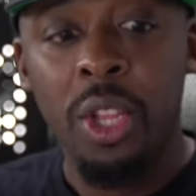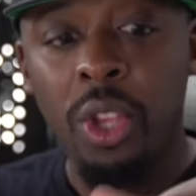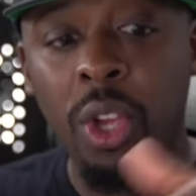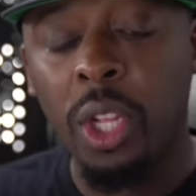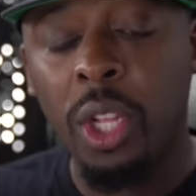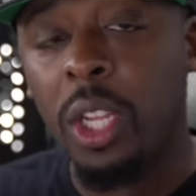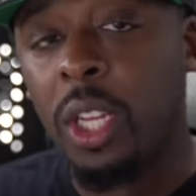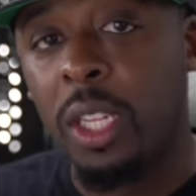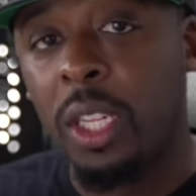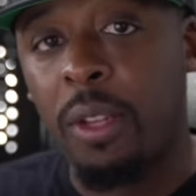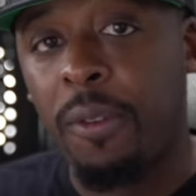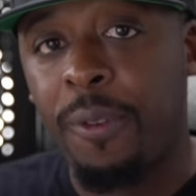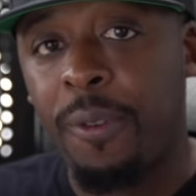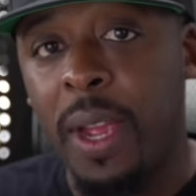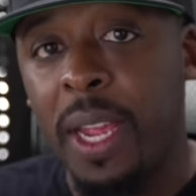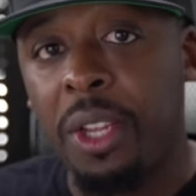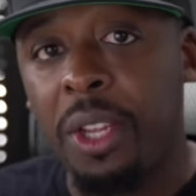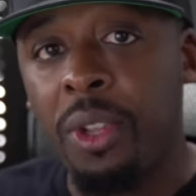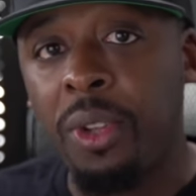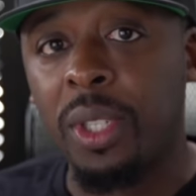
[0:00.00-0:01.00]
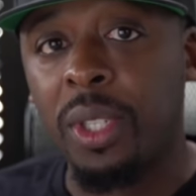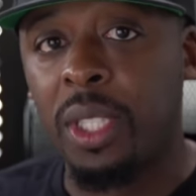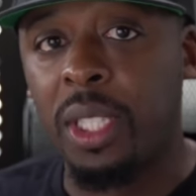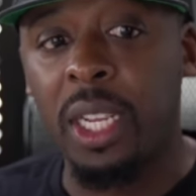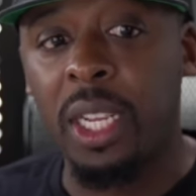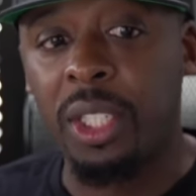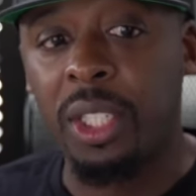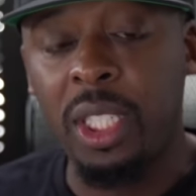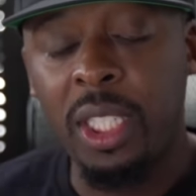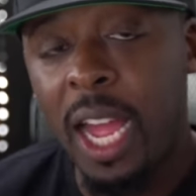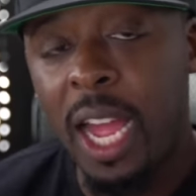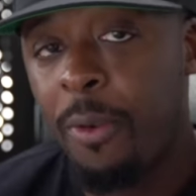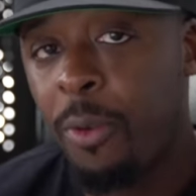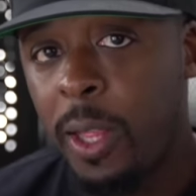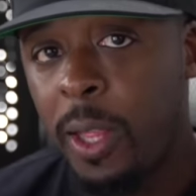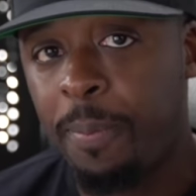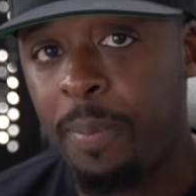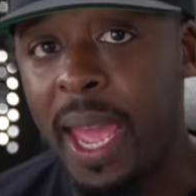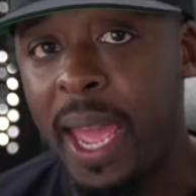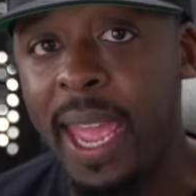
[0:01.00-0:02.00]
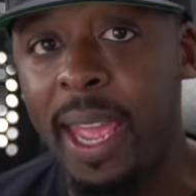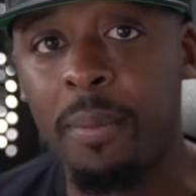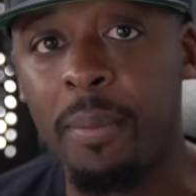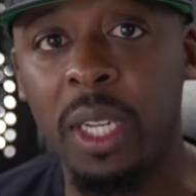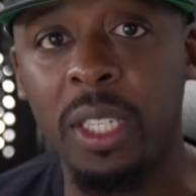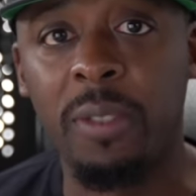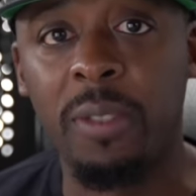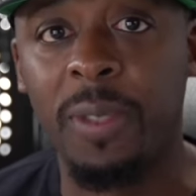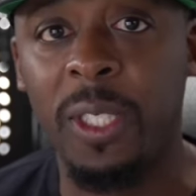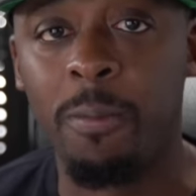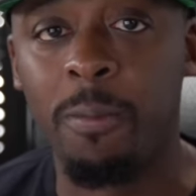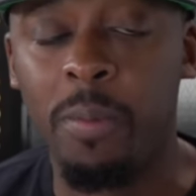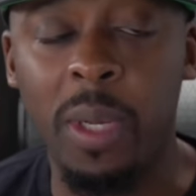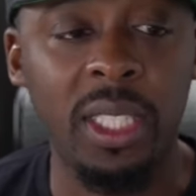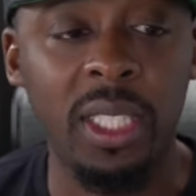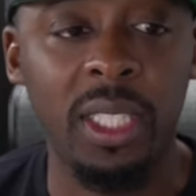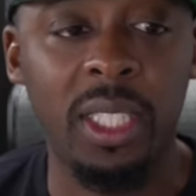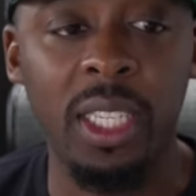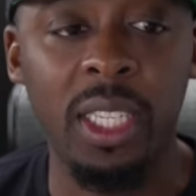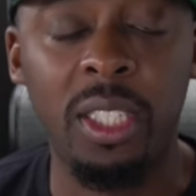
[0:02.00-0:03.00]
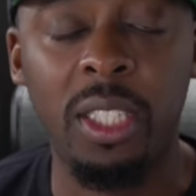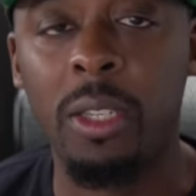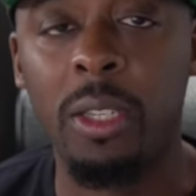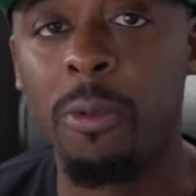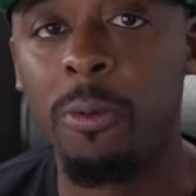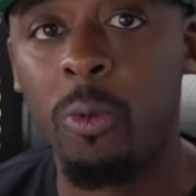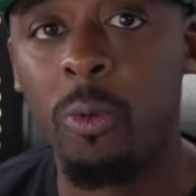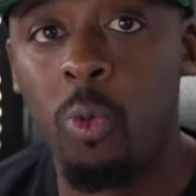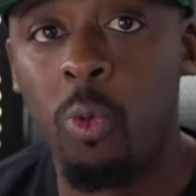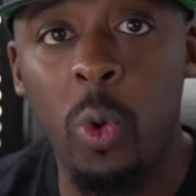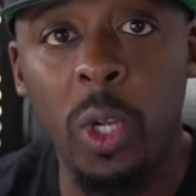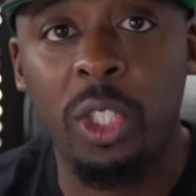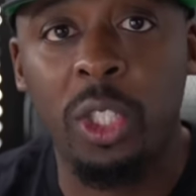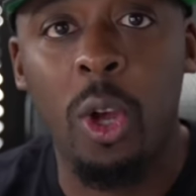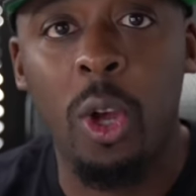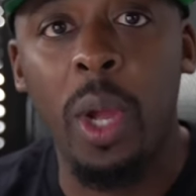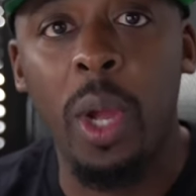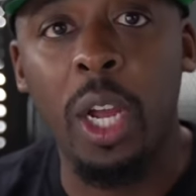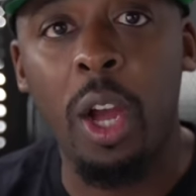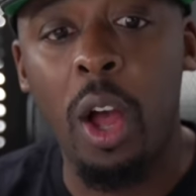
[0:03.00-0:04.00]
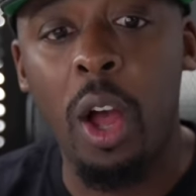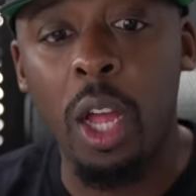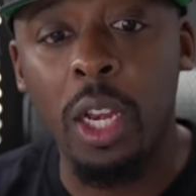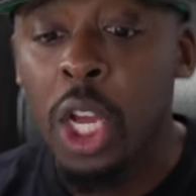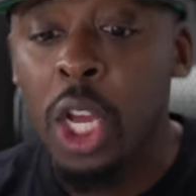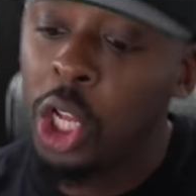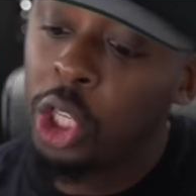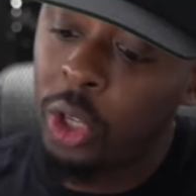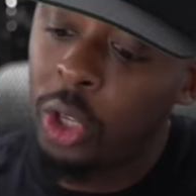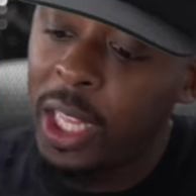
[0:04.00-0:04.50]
You can look at the friend and you can see here, she's not really paying much much attention to what's going on.